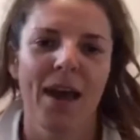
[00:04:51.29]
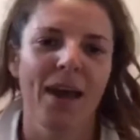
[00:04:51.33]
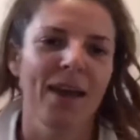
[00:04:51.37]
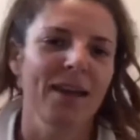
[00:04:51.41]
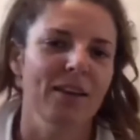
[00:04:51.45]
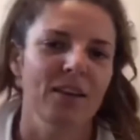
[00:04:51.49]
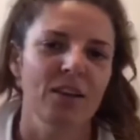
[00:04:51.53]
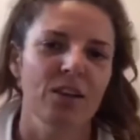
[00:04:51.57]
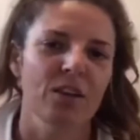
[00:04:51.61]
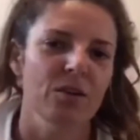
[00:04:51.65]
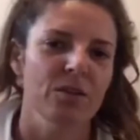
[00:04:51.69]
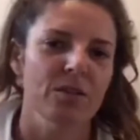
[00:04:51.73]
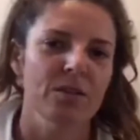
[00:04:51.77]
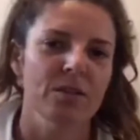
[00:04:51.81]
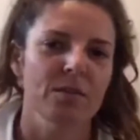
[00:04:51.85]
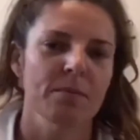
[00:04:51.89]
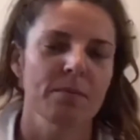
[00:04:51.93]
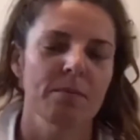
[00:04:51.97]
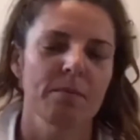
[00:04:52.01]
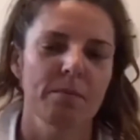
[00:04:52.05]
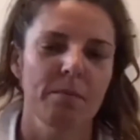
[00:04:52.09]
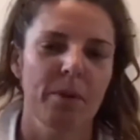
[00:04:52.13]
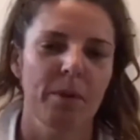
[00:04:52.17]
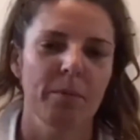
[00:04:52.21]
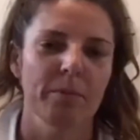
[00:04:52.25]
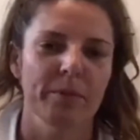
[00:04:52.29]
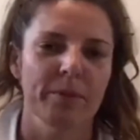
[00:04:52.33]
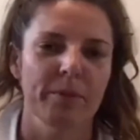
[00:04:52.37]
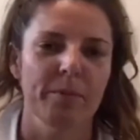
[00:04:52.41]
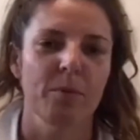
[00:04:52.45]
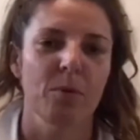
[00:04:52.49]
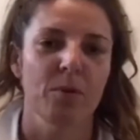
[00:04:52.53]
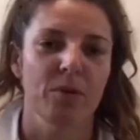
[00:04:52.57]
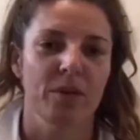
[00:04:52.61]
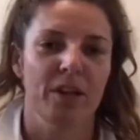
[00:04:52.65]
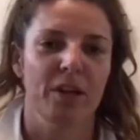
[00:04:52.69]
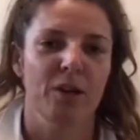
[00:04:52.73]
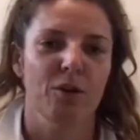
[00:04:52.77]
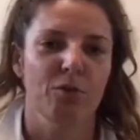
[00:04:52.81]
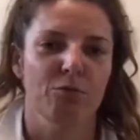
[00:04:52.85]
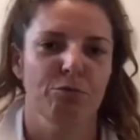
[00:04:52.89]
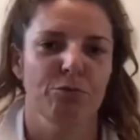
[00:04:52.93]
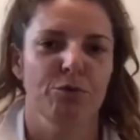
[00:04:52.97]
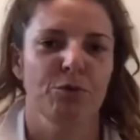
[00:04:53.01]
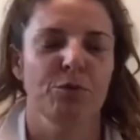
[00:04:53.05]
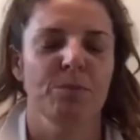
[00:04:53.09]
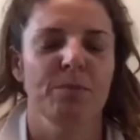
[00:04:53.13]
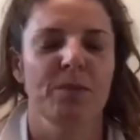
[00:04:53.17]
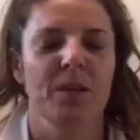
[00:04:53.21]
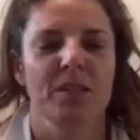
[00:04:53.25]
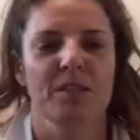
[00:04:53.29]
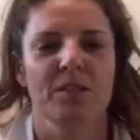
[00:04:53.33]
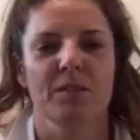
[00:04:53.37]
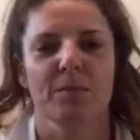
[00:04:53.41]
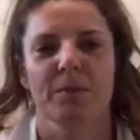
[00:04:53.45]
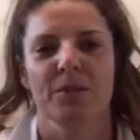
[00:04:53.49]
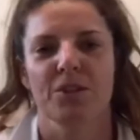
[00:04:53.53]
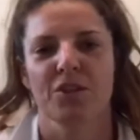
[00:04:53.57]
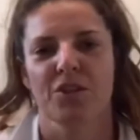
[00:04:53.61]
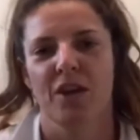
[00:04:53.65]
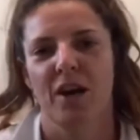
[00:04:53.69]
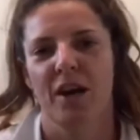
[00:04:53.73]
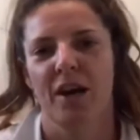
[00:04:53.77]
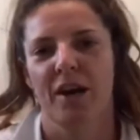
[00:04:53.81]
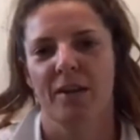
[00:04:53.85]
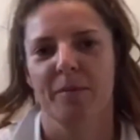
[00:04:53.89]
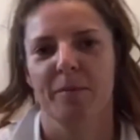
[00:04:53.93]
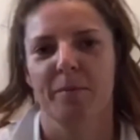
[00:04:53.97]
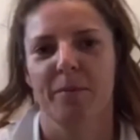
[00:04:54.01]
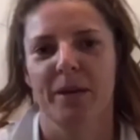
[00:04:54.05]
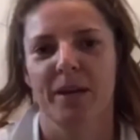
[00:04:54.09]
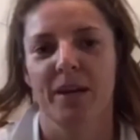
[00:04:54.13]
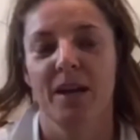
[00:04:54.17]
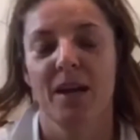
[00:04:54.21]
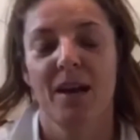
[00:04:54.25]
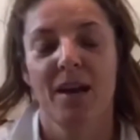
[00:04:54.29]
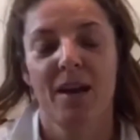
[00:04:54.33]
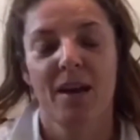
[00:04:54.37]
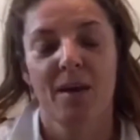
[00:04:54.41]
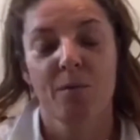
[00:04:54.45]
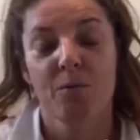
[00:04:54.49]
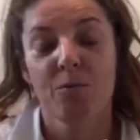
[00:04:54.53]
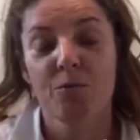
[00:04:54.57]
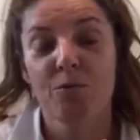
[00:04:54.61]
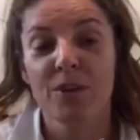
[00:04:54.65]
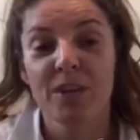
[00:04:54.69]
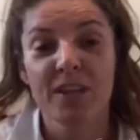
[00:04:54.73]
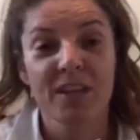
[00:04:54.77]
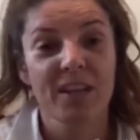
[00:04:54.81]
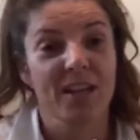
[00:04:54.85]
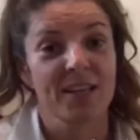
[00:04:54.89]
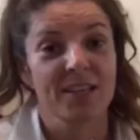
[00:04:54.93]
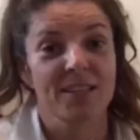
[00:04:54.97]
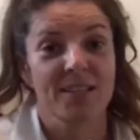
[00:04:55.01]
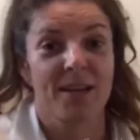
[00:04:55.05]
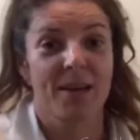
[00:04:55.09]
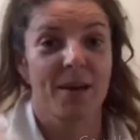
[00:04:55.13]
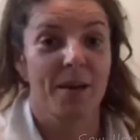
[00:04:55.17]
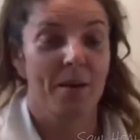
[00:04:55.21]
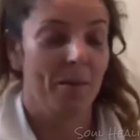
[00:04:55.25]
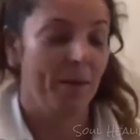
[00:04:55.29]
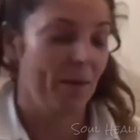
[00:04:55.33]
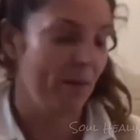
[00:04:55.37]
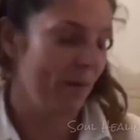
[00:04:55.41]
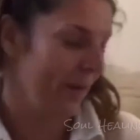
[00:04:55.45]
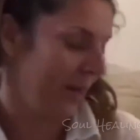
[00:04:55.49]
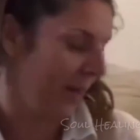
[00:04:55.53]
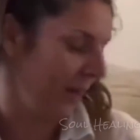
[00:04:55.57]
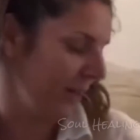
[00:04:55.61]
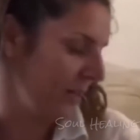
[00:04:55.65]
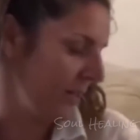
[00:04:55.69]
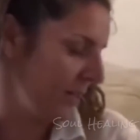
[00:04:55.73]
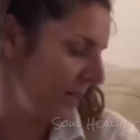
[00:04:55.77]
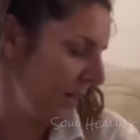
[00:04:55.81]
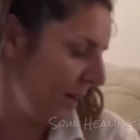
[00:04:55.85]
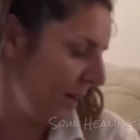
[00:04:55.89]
And it's probably more like a room, not so much a hut, but really excited about that.